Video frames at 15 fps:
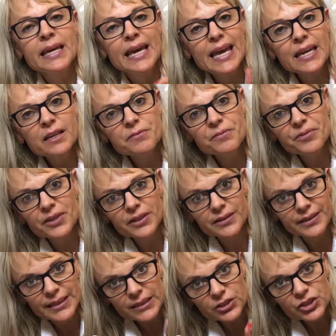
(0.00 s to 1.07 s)
It can feel a
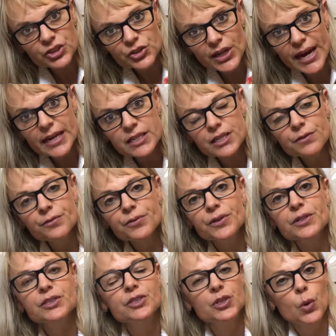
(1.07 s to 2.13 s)
little strange at
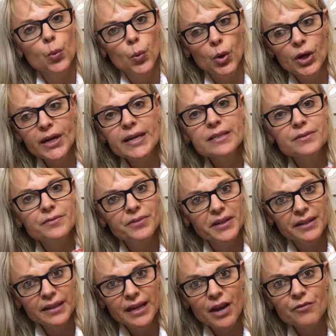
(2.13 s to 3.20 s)
first. Don't worry, it's
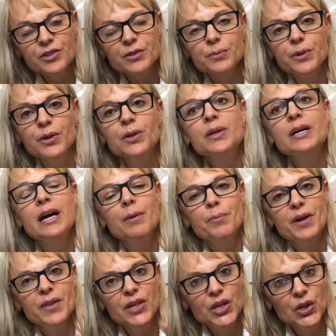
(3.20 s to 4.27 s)
very comfortable.
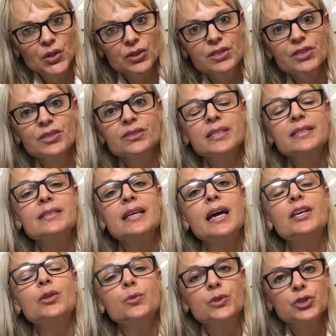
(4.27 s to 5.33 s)
But the good news is
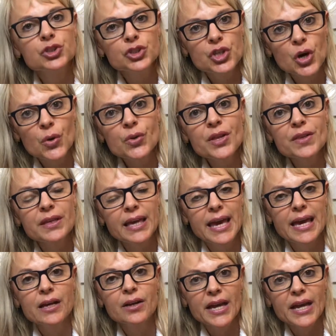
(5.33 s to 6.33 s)
that you will know that the Kegel